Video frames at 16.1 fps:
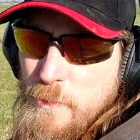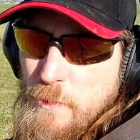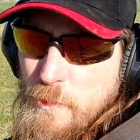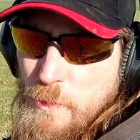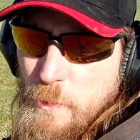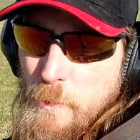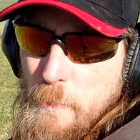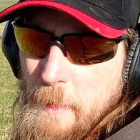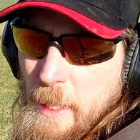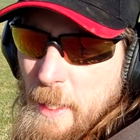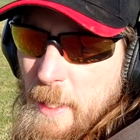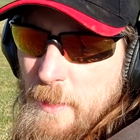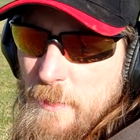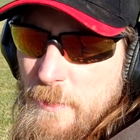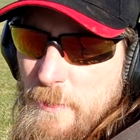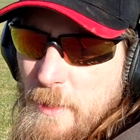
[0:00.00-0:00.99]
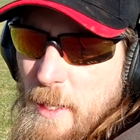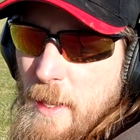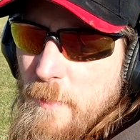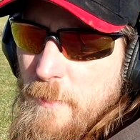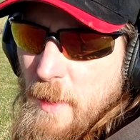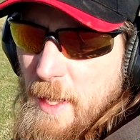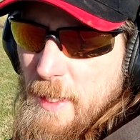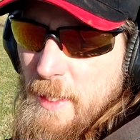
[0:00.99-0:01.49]
two minutes I
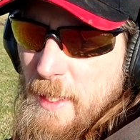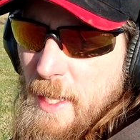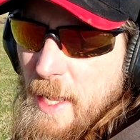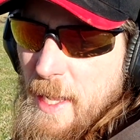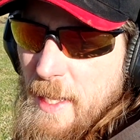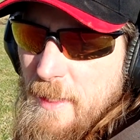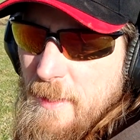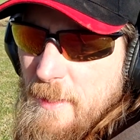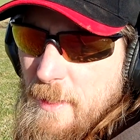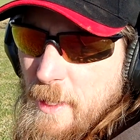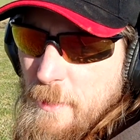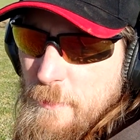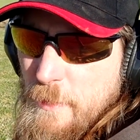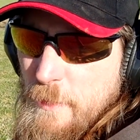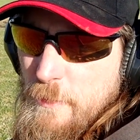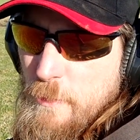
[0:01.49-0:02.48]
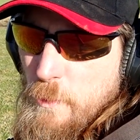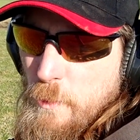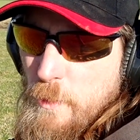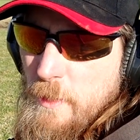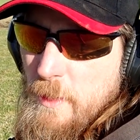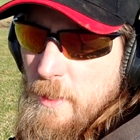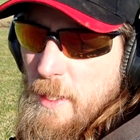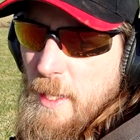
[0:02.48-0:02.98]
find an eighteen hundreds
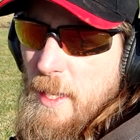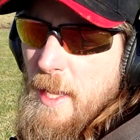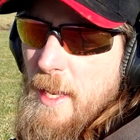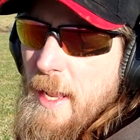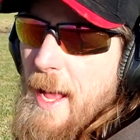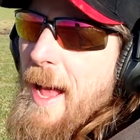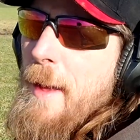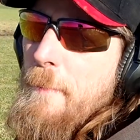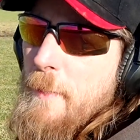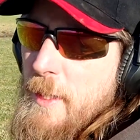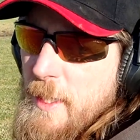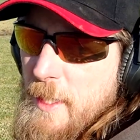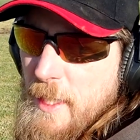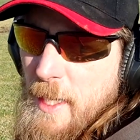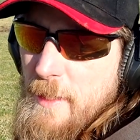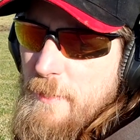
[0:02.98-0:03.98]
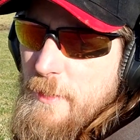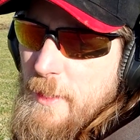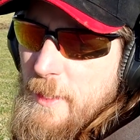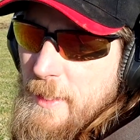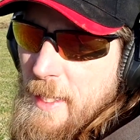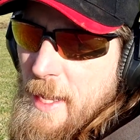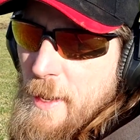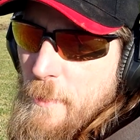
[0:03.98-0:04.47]
coin, and I'm
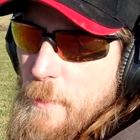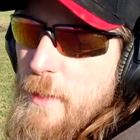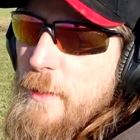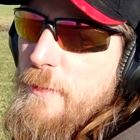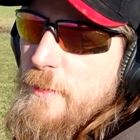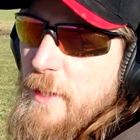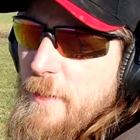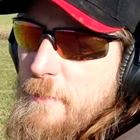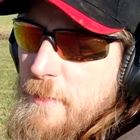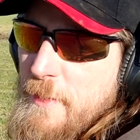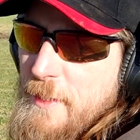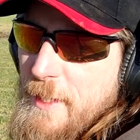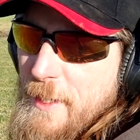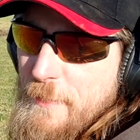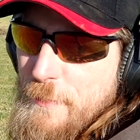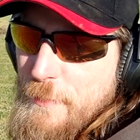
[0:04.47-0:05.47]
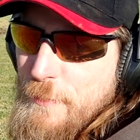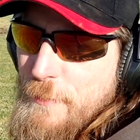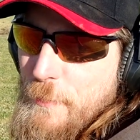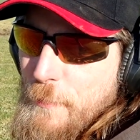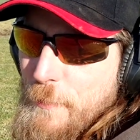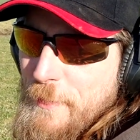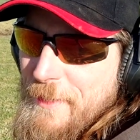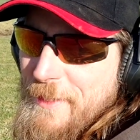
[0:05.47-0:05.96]
guessing now a seventeen hundreds
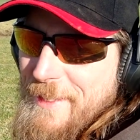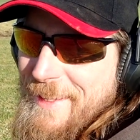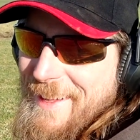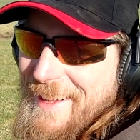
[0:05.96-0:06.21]
coin.